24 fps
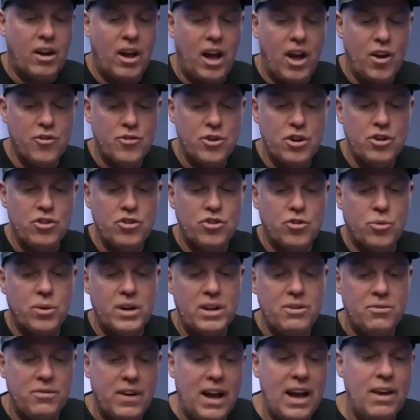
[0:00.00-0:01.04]

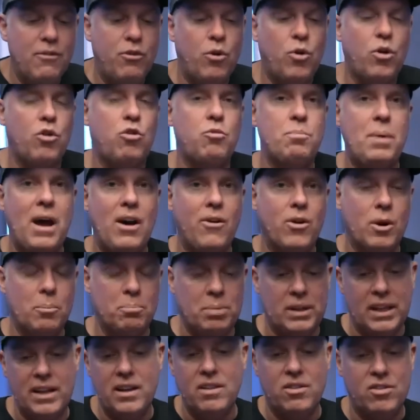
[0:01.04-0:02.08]
125 horsepower
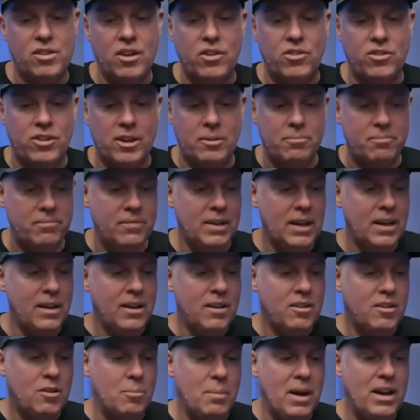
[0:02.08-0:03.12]
plate system.
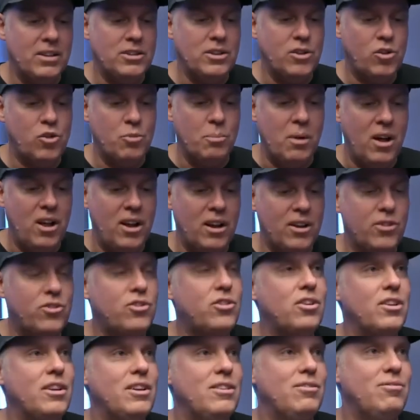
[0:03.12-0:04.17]
It's about the smallest
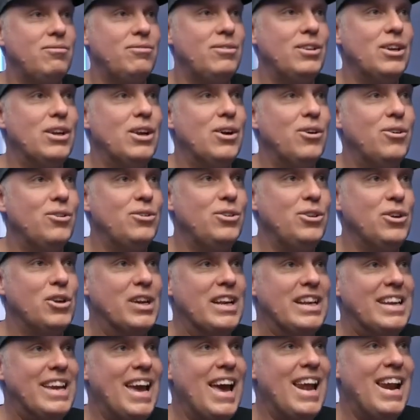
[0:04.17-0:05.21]
that, you know, you
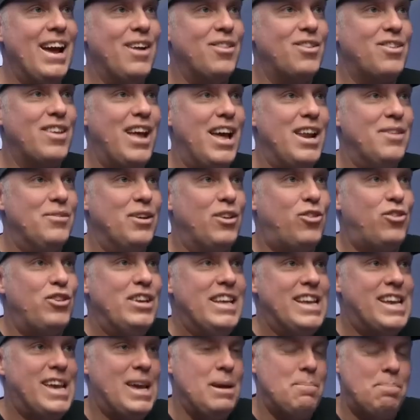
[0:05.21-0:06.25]
can get outside of a
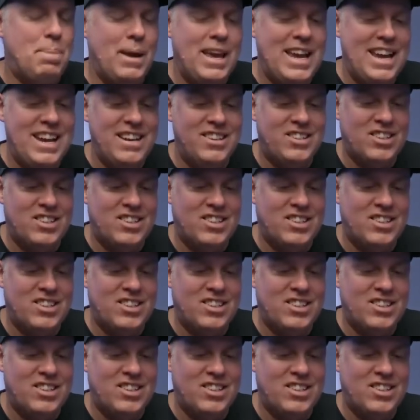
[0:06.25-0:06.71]
Sneaky Pete.